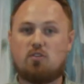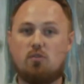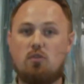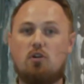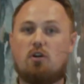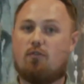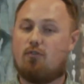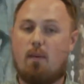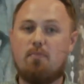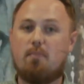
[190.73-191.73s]
to look
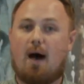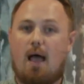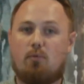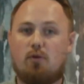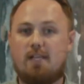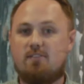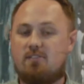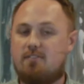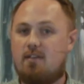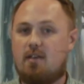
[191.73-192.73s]
from the Bible and
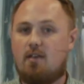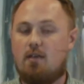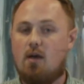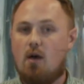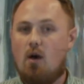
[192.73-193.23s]
see